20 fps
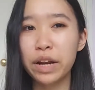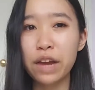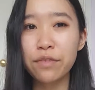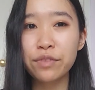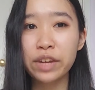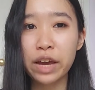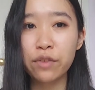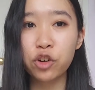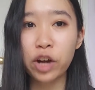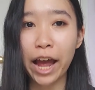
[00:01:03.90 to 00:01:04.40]

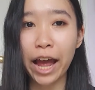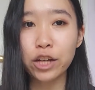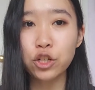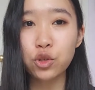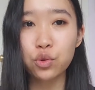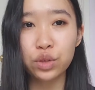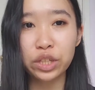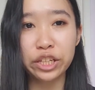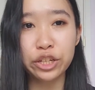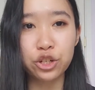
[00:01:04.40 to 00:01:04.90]
never
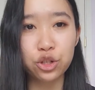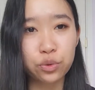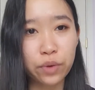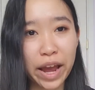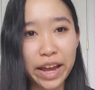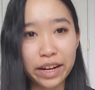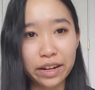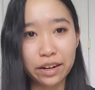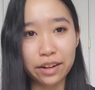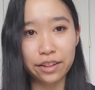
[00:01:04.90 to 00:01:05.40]
actually
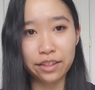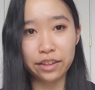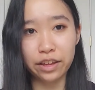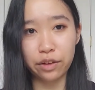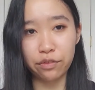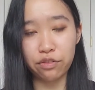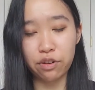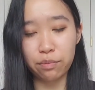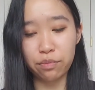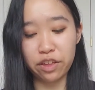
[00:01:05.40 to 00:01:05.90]
tried
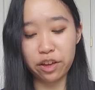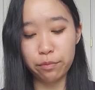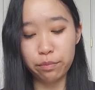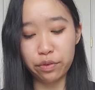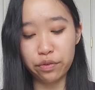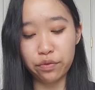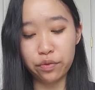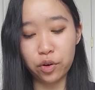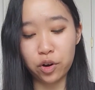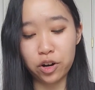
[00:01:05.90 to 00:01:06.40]
anything from them
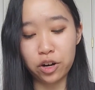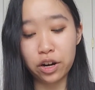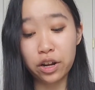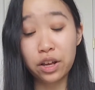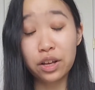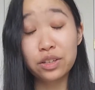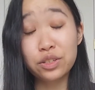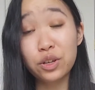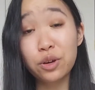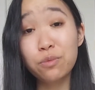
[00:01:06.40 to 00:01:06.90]
before,
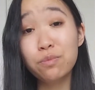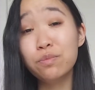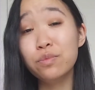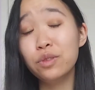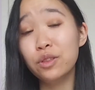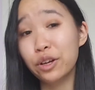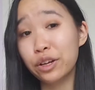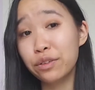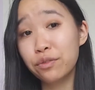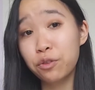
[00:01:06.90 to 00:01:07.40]
so
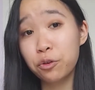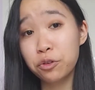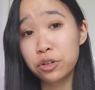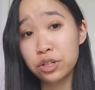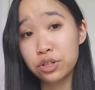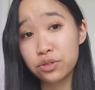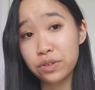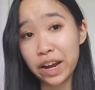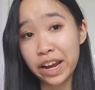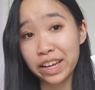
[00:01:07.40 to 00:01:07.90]
looking forward
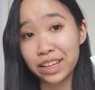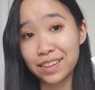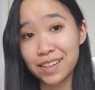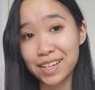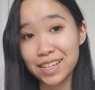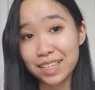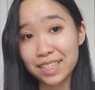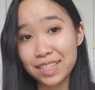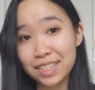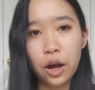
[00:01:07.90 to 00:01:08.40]
to trying
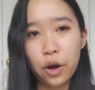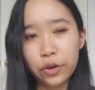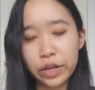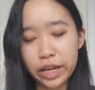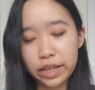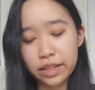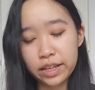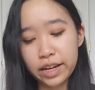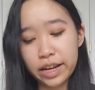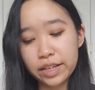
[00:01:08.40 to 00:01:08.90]
this.
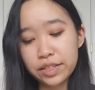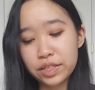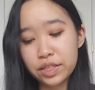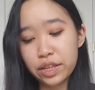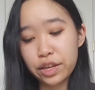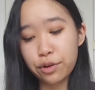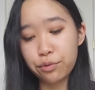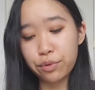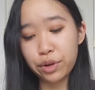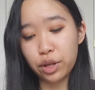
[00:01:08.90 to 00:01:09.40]
Okay, the next
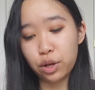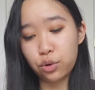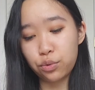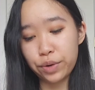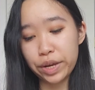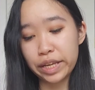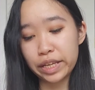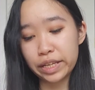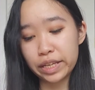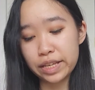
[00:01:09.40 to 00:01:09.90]
thing real
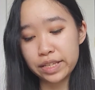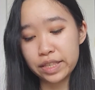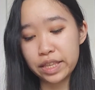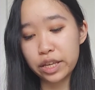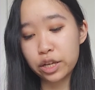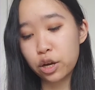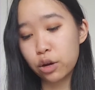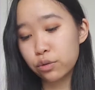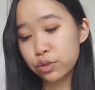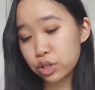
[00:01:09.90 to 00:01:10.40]
quick is the
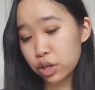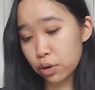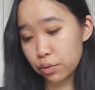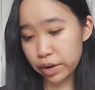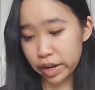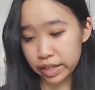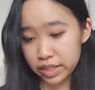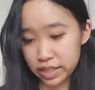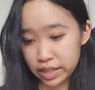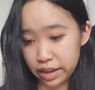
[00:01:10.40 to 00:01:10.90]

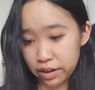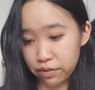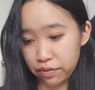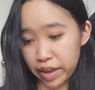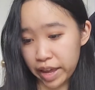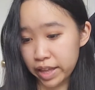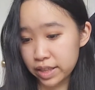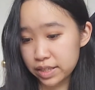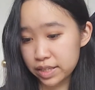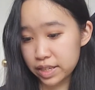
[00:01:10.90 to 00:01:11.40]
COSRX
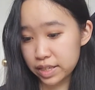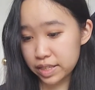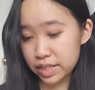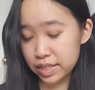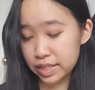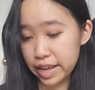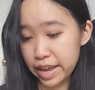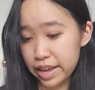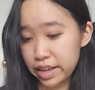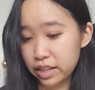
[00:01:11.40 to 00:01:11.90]
Advanced
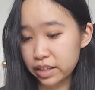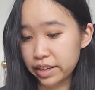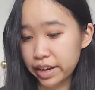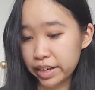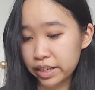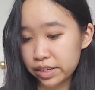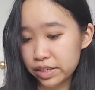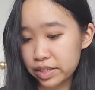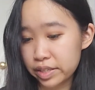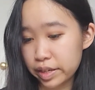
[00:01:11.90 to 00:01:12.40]
Snail
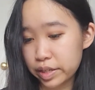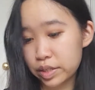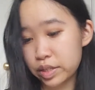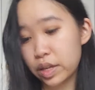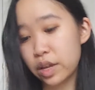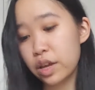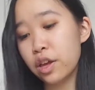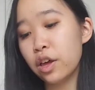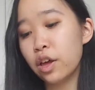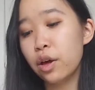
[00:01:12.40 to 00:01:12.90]
96
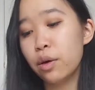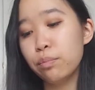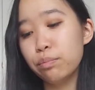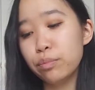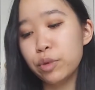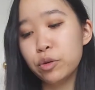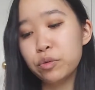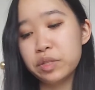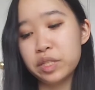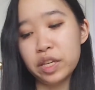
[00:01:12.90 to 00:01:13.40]

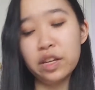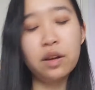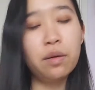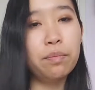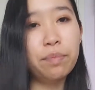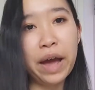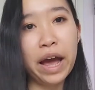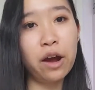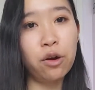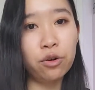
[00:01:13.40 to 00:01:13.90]

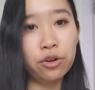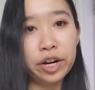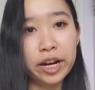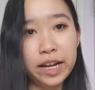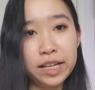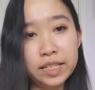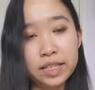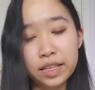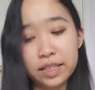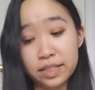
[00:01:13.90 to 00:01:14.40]
Mucin Power
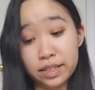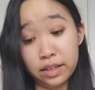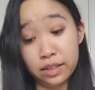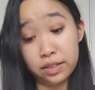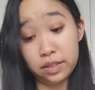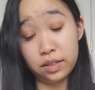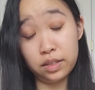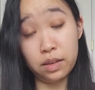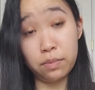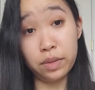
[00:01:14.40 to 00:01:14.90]
Essence. Now
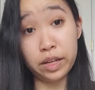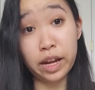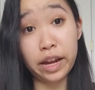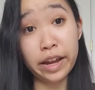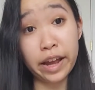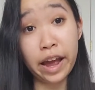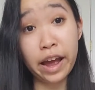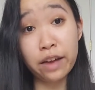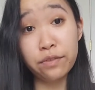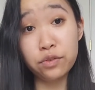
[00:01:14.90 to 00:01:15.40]
this is something
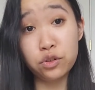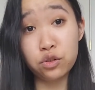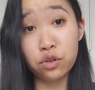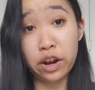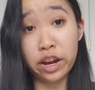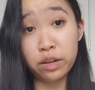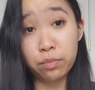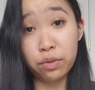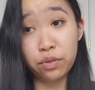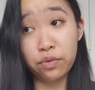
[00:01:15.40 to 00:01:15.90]
I have
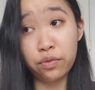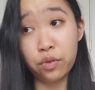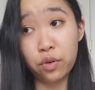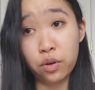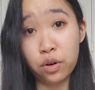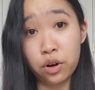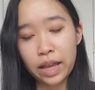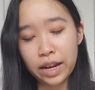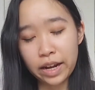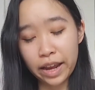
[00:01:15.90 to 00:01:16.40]
tried
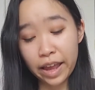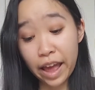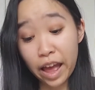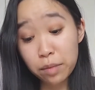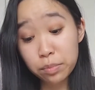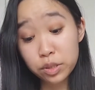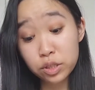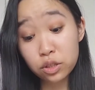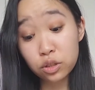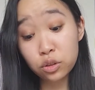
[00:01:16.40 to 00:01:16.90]
before, and I
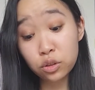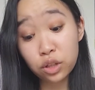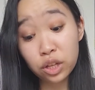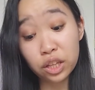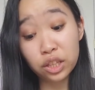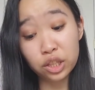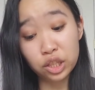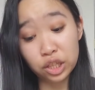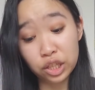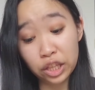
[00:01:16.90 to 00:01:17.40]

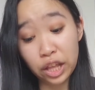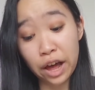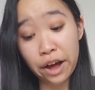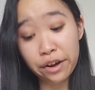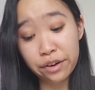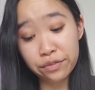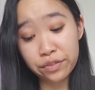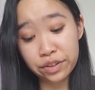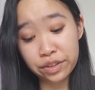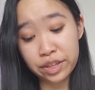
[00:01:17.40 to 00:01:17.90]
absolutely
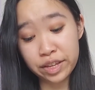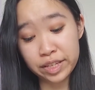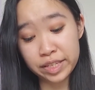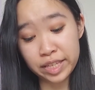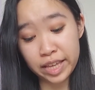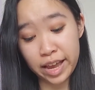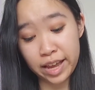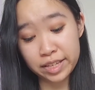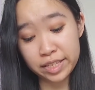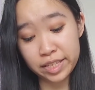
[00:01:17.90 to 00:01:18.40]
love
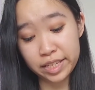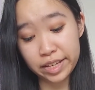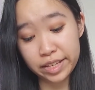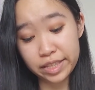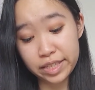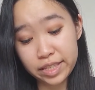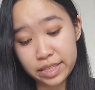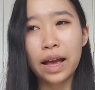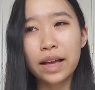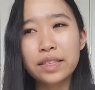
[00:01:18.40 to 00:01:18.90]
this
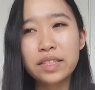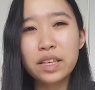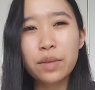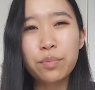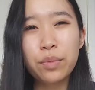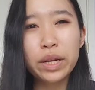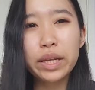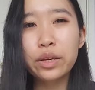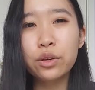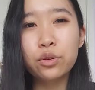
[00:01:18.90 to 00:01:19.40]
essence. As
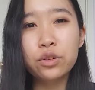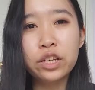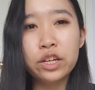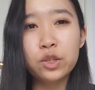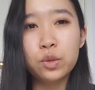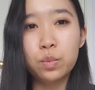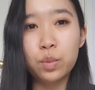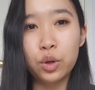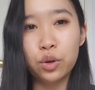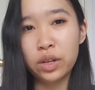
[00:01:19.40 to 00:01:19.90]
somebody who
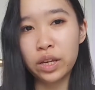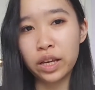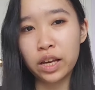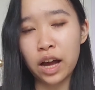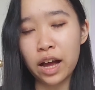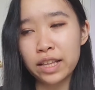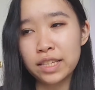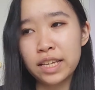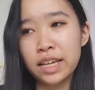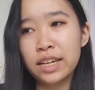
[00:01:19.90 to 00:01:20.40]
does beauty
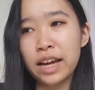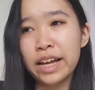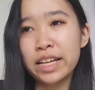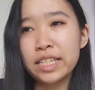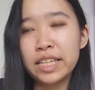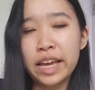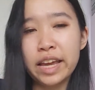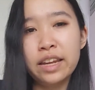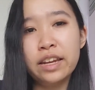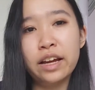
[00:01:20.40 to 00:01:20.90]
content, I
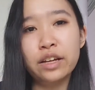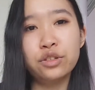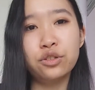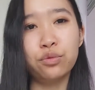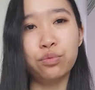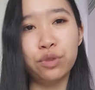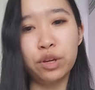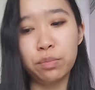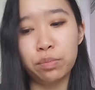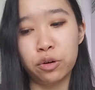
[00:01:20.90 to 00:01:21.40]
tend not
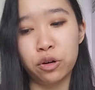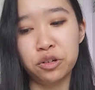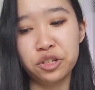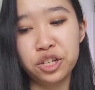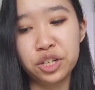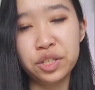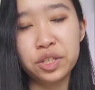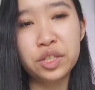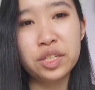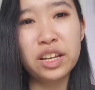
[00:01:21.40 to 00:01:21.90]
to
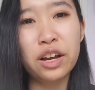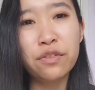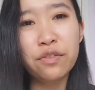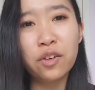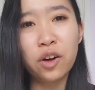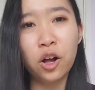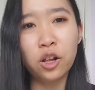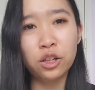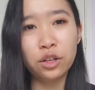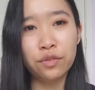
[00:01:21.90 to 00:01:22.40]
repurchase stuff
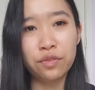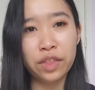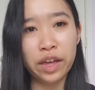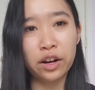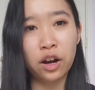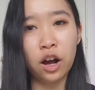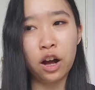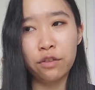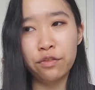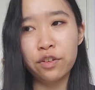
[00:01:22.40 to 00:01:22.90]
all of
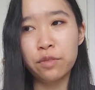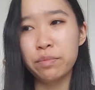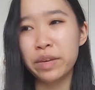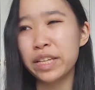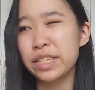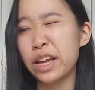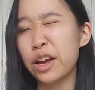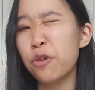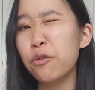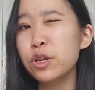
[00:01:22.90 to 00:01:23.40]
that often
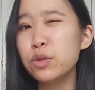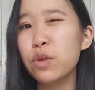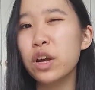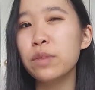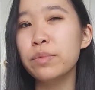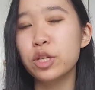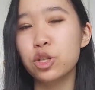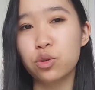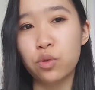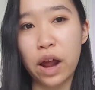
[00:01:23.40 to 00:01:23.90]
because I always
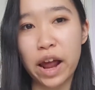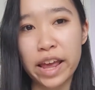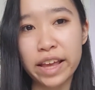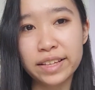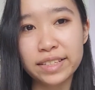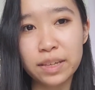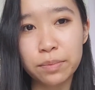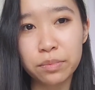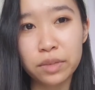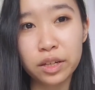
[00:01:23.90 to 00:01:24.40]
want to be
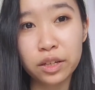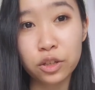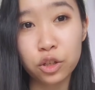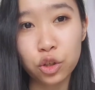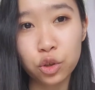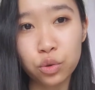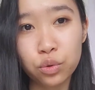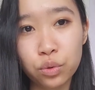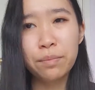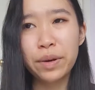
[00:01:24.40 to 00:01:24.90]
trying something
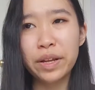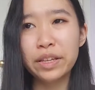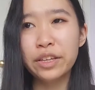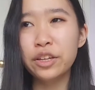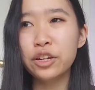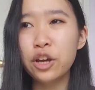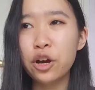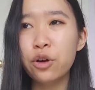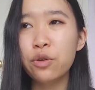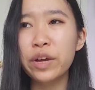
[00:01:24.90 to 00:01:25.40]
new. But
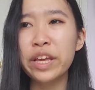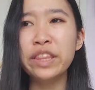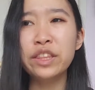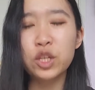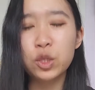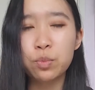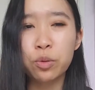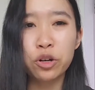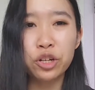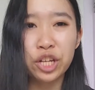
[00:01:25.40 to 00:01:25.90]
you know, in
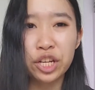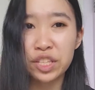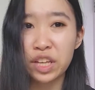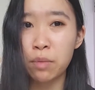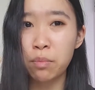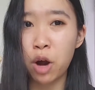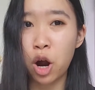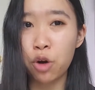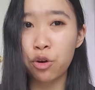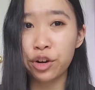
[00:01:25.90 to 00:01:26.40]
this purchase,
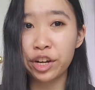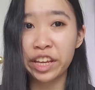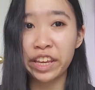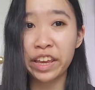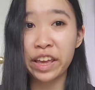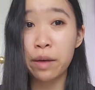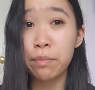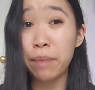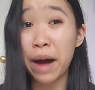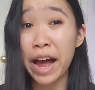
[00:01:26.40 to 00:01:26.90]
I'm
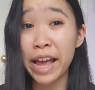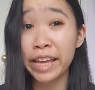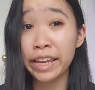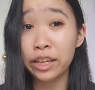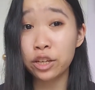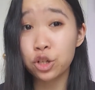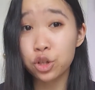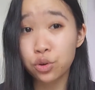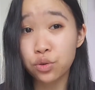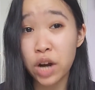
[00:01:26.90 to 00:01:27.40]
already
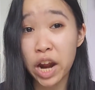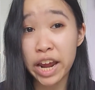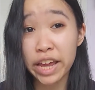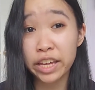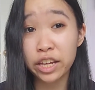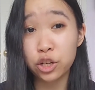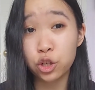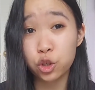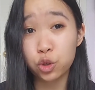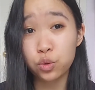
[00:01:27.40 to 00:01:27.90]
buying and
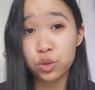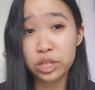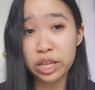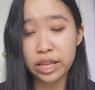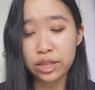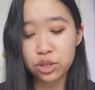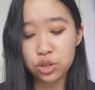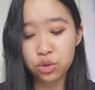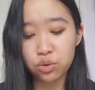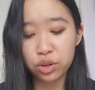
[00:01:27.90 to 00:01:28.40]
trying a new
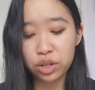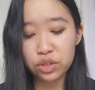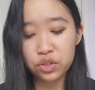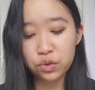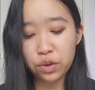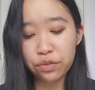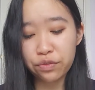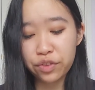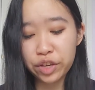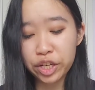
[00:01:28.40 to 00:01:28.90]
sunscreen,
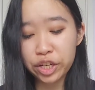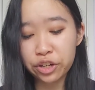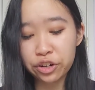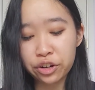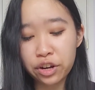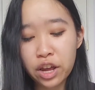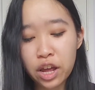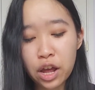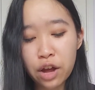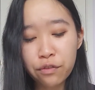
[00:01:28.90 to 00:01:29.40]
so I
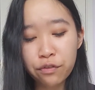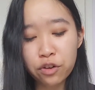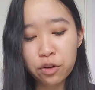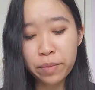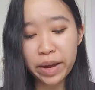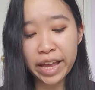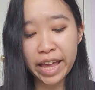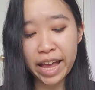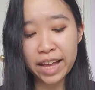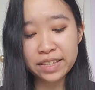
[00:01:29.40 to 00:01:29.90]
figure for
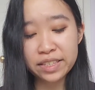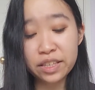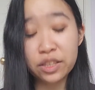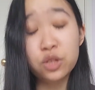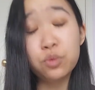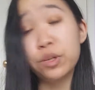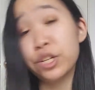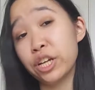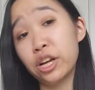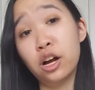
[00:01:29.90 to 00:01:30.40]
my
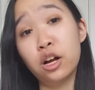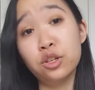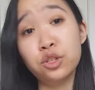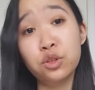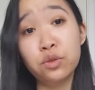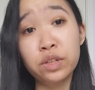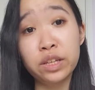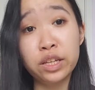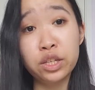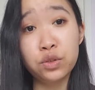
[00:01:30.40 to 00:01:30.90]
essence, which I
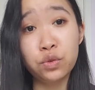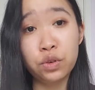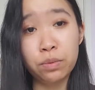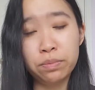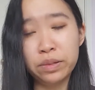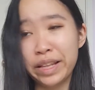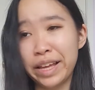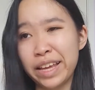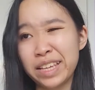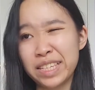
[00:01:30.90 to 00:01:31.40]
also need to
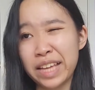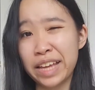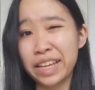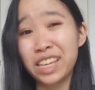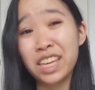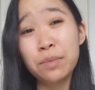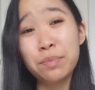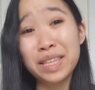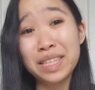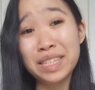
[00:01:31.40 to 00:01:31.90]
replace, I
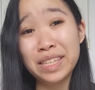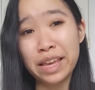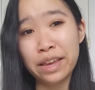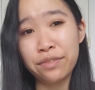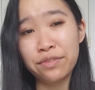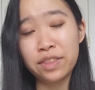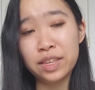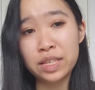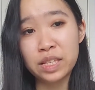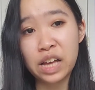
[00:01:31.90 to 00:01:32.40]
keep it
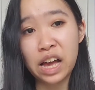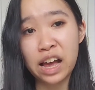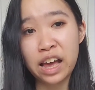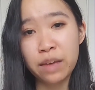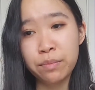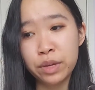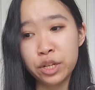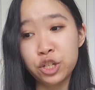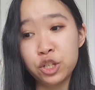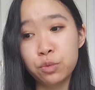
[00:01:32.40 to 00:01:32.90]
safe this
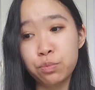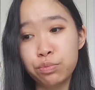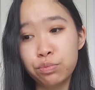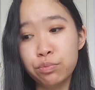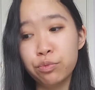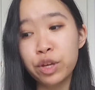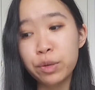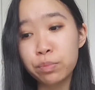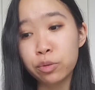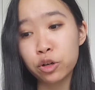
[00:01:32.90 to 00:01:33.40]
time and just
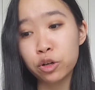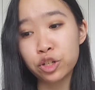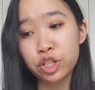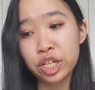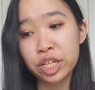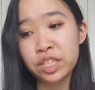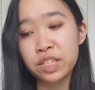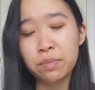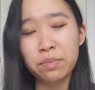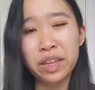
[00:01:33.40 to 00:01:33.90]

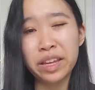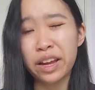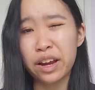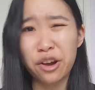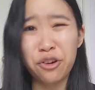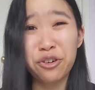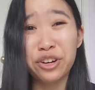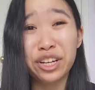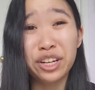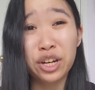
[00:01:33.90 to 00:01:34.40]
repurchase something
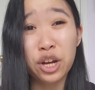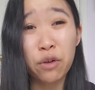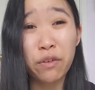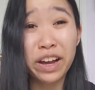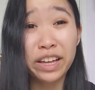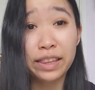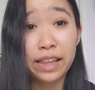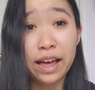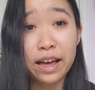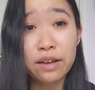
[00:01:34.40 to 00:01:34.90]
I already know
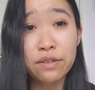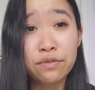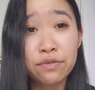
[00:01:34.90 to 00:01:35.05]
I love.